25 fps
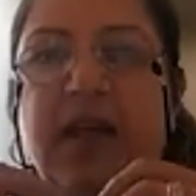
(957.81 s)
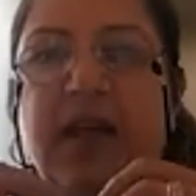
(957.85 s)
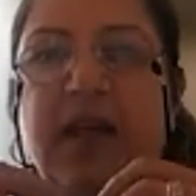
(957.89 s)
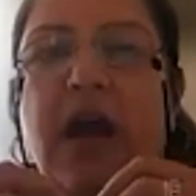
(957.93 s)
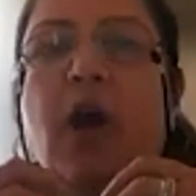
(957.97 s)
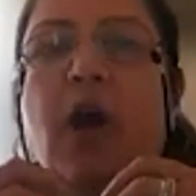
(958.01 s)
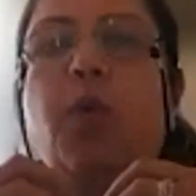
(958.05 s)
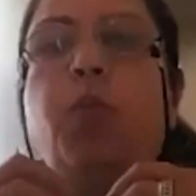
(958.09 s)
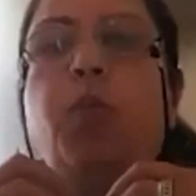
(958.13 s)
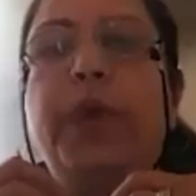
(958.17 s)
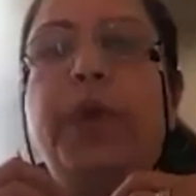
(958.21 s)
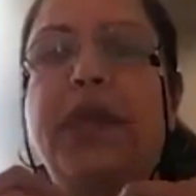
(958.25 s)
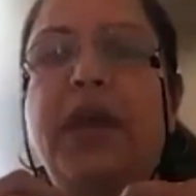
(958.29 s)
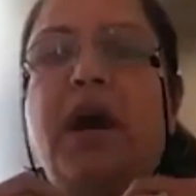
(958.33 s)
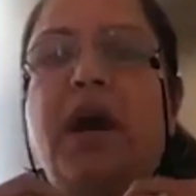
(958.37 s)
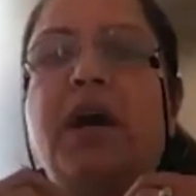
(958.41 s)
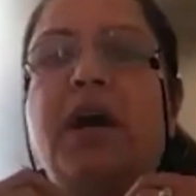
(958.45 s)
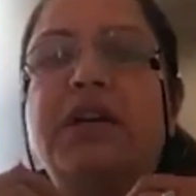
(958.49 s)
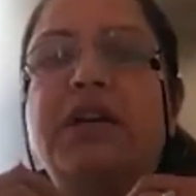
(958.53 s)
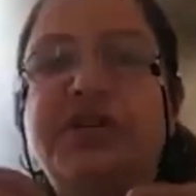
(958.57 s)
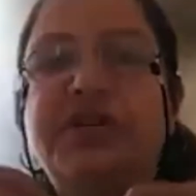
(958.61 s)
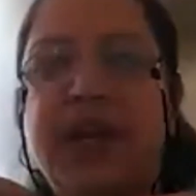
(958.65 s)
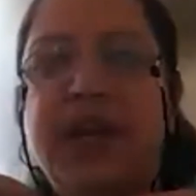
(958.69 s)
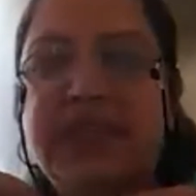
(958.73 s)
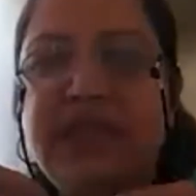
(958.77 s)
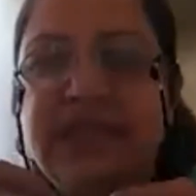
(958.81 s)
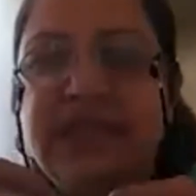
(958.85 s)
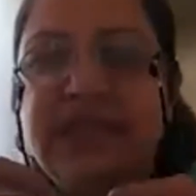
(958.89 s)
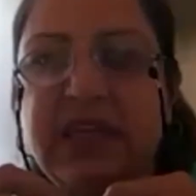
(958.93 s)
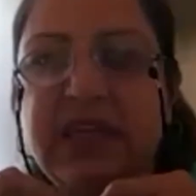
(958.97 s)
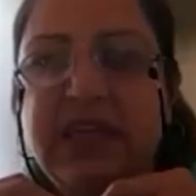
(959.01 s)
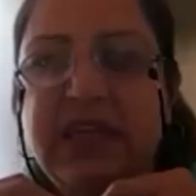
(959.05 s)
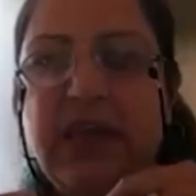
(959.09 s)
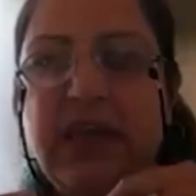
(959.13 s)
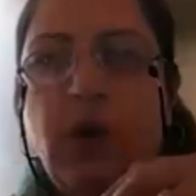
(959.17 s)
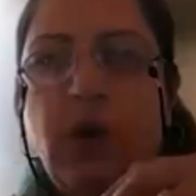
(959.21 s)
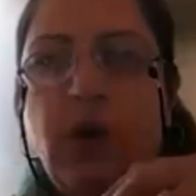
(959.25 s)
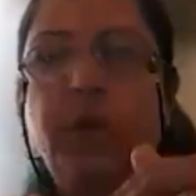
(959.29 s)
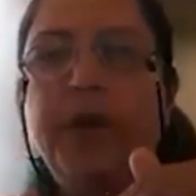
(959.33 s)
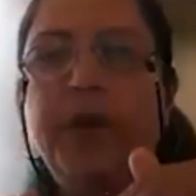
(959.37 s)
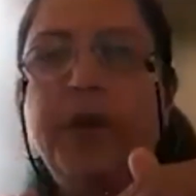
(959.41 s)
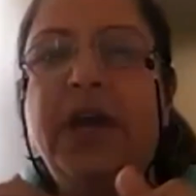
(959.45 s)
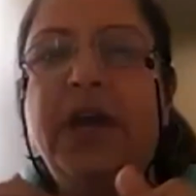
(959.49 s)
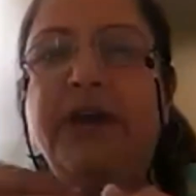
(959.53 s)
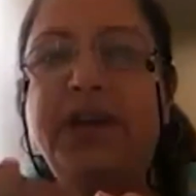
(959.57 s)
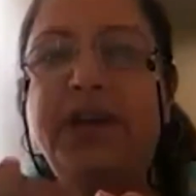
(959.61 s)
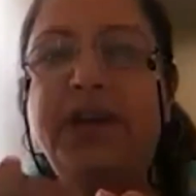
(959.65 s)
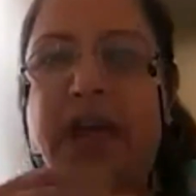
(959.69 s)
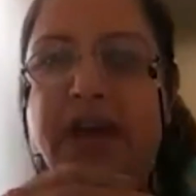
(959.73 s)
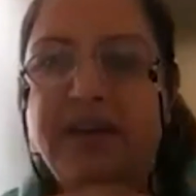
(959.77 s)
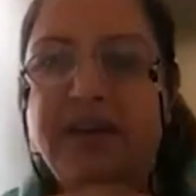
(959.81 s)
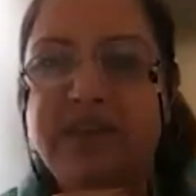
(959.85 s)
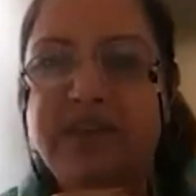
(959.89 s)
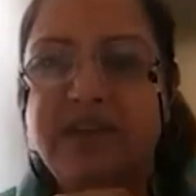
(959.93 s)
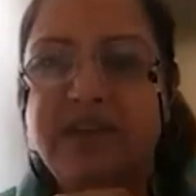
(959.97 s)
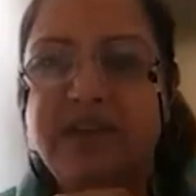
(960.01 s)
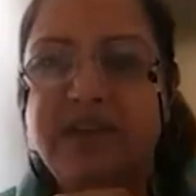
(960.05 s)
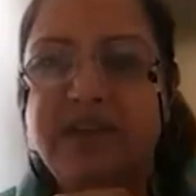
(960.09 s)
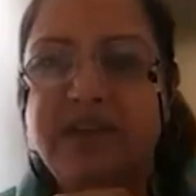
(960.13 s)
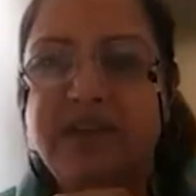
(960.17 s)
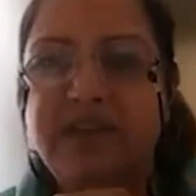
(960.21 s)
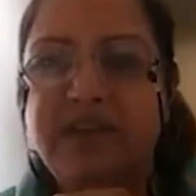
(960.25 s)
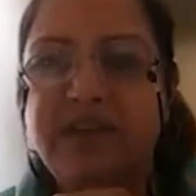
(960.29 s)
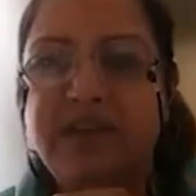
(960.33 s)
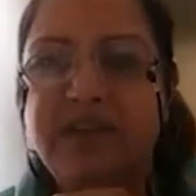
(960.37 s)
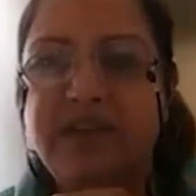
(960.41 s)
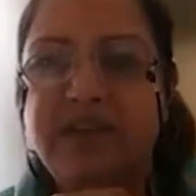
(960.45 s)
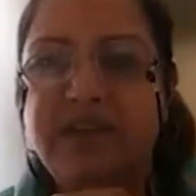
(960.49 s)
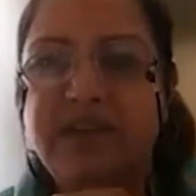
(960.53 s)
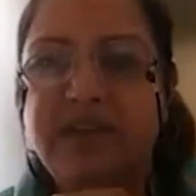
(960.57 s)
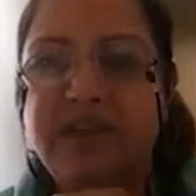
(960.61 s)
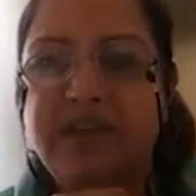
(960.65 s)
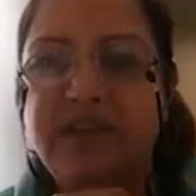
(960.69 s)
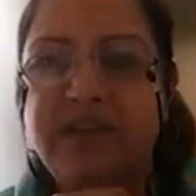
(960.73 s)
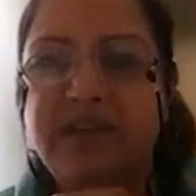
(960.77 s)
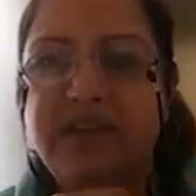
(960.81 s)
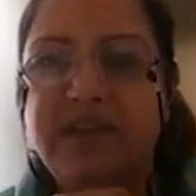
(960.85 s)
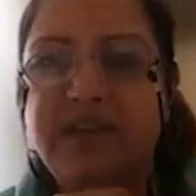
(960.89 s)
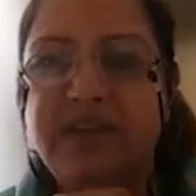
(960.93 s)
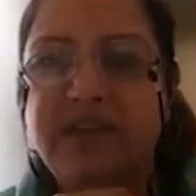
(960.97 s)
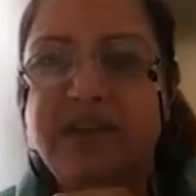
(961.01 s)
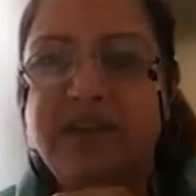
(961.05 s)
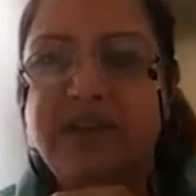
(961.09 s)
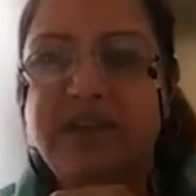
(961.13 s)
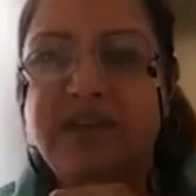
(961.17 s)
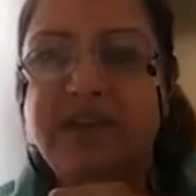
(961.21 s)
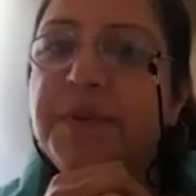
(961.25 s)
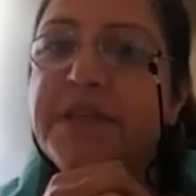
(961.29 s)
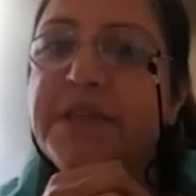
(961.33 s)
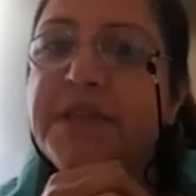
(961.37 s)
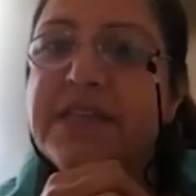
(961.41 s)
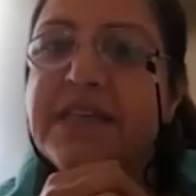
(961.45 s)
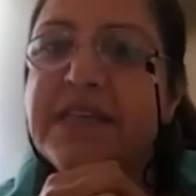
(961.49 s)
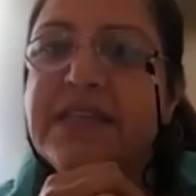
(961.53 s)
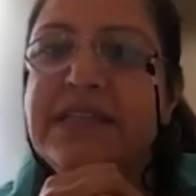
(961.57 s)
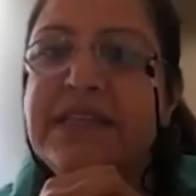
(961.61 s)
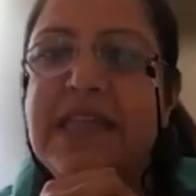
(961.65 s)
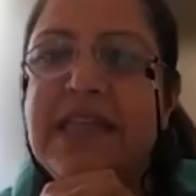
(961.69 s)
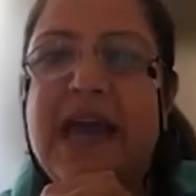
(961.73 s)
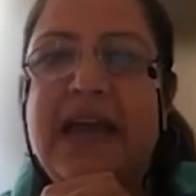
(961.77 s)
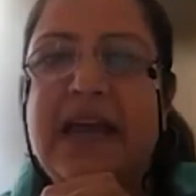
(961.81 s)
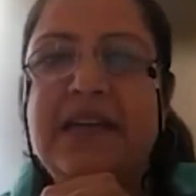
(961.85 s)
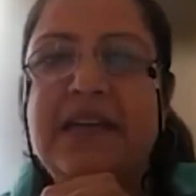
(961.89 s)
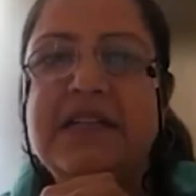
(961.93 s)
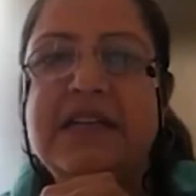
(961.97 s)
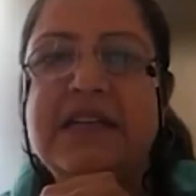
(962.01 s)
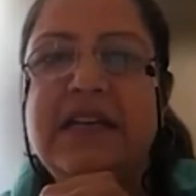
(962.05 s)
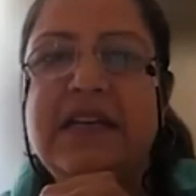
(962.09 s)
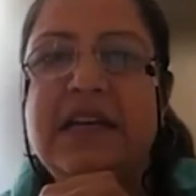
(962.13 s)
how we are addressing it, how we are reacting to it. What happens is that